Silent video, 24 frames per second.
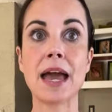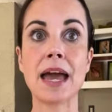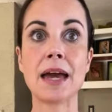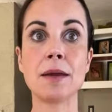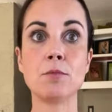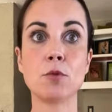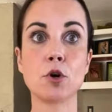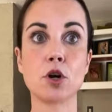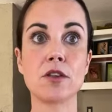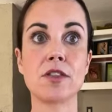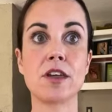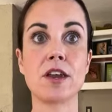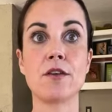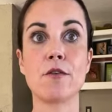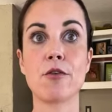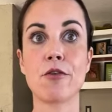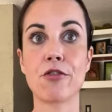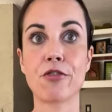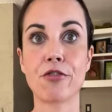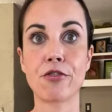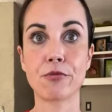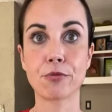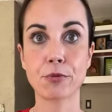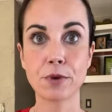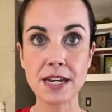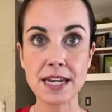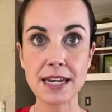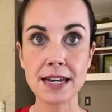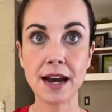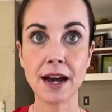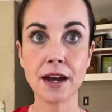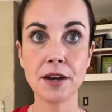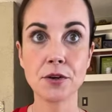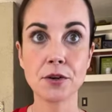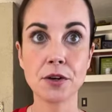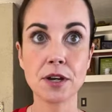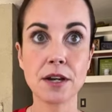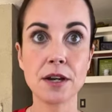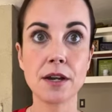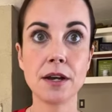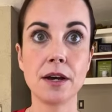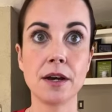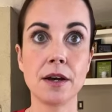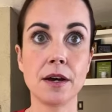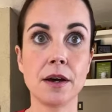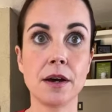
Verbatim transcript: and more than 300